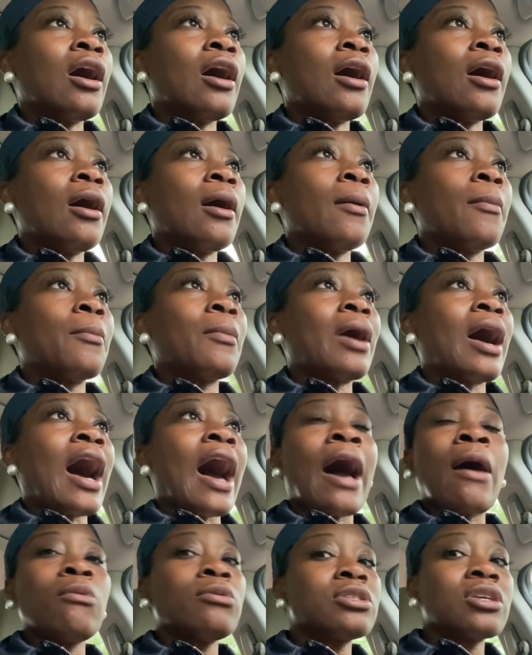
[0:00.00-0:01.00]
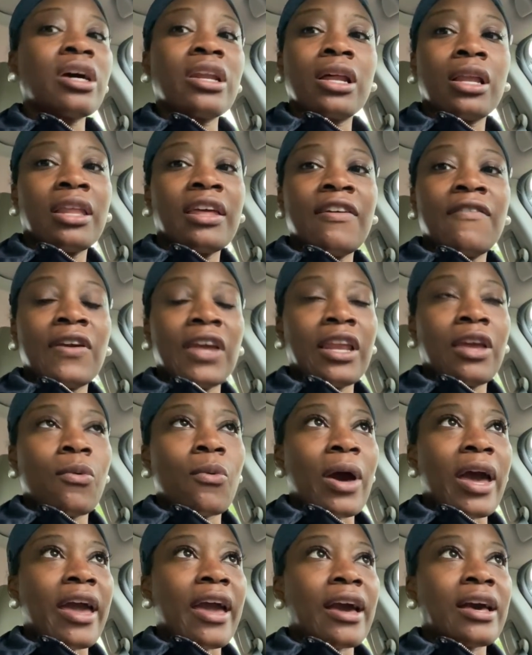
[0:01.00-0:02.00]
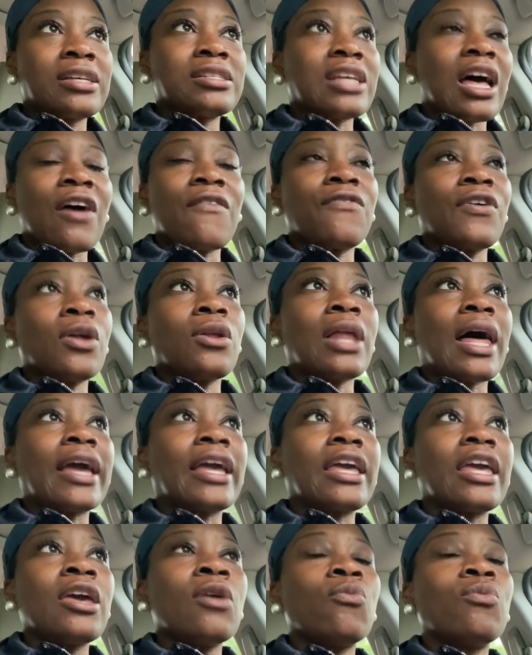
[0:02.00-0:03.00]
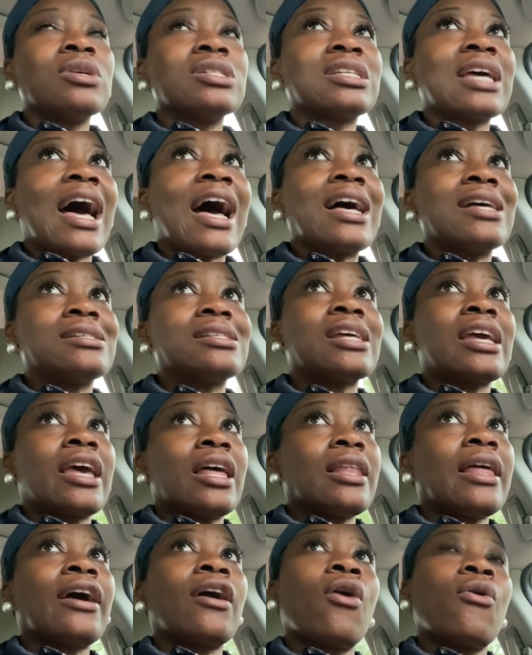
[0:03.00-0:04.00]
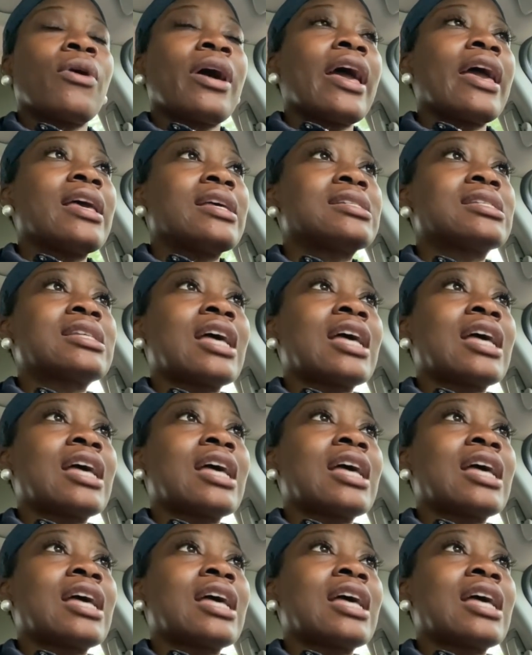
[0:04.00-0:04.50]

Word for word: Um, I was gonna leave anyway because I felt like it was God saying like, okay, it's